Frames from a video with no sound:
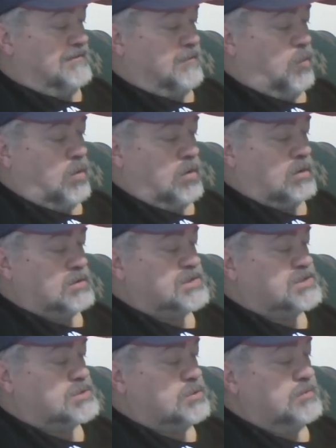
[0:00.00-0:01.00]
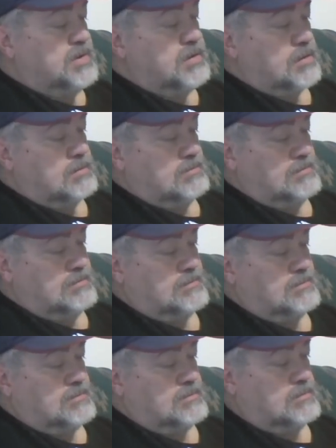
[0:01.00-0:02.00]
For subir,
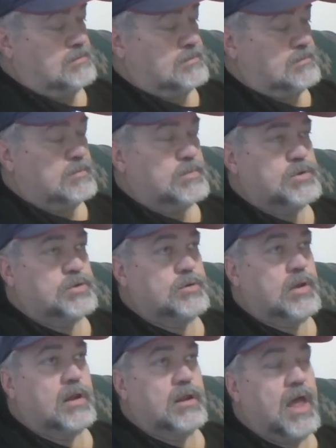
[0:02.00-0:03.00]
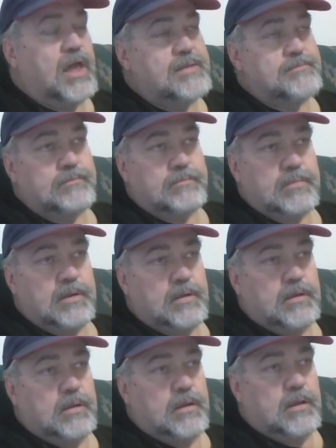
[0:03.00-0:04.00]
to climb,
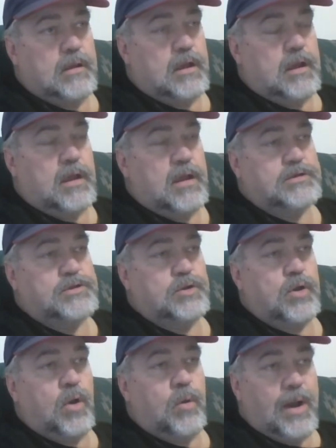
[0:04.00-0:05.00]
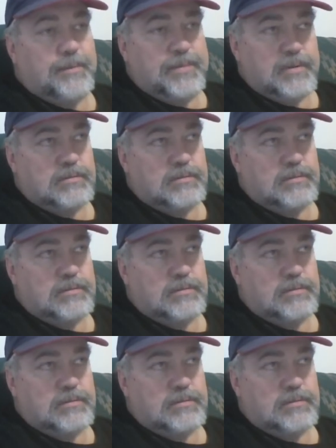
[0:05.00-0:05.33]
to go up,